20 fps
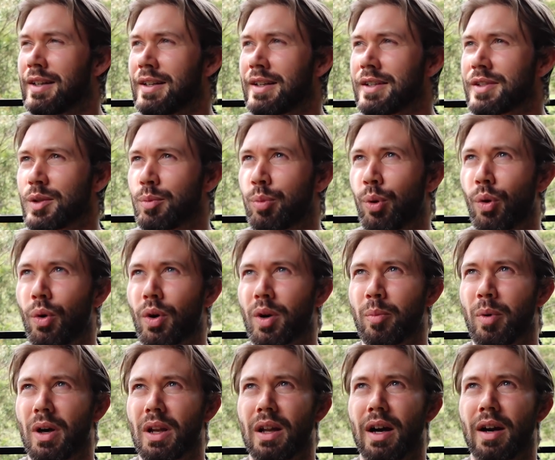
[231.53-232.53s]
support in
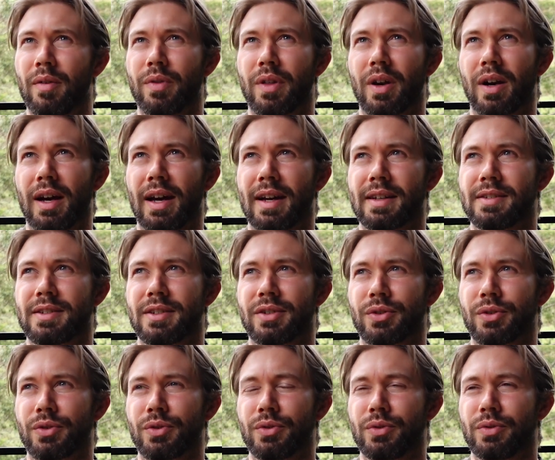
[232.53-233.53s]
my life that I had
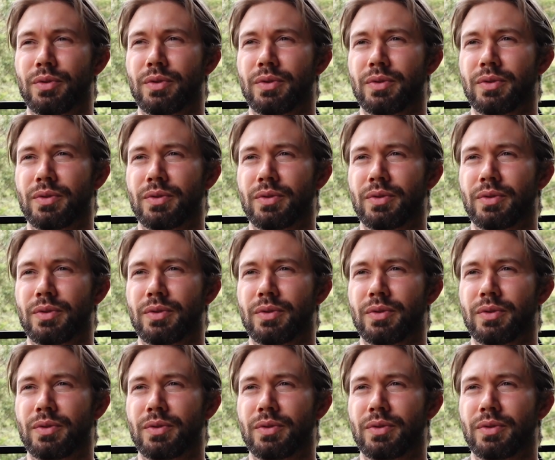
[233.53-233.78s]
to